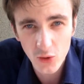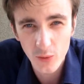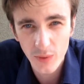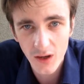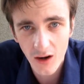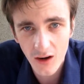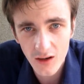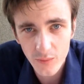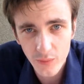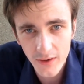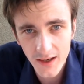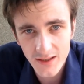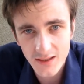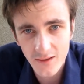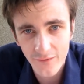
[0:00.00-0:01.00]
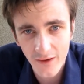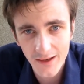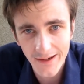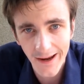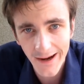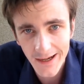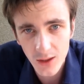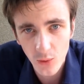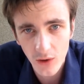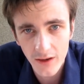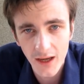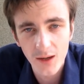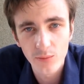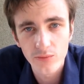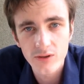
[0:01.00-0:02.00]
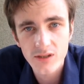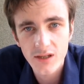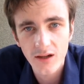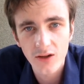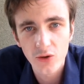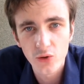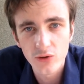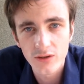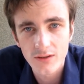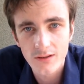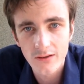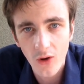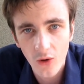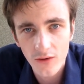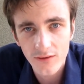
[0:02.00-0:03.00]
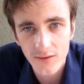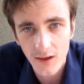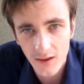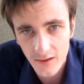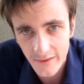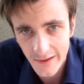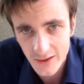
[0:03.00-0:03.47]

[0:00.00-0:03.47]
you'd be hard-pressed to find anyone in Brazil who does not think